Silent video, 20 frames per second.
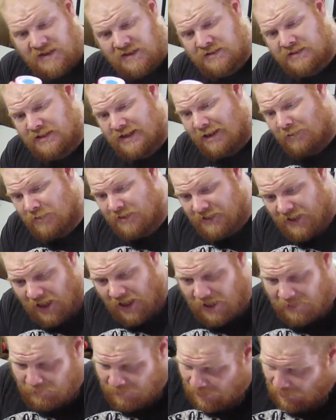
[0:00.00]
So now we're
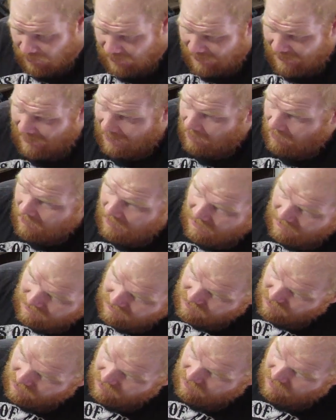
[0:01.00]
done building out. Now
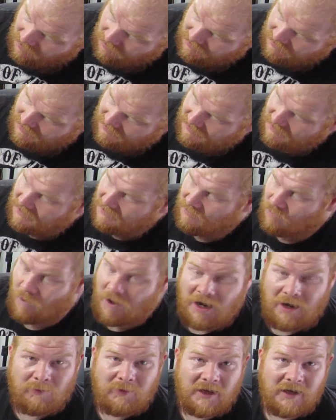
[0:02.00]
as you can notice, this thing's
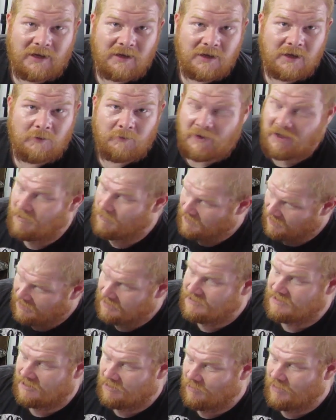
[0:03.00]
wobbly a little bit
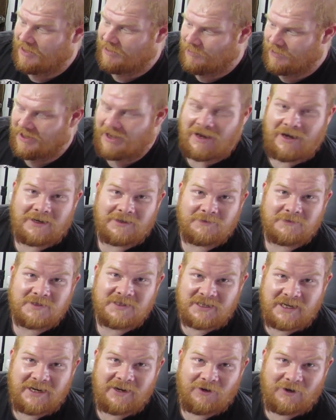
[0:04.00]
because of the way we kind of
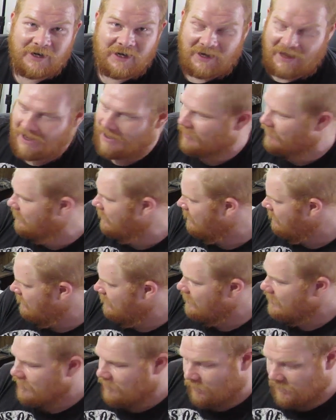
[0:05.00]
tiered it out,
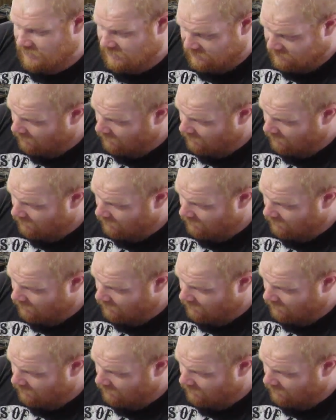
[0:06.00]
which is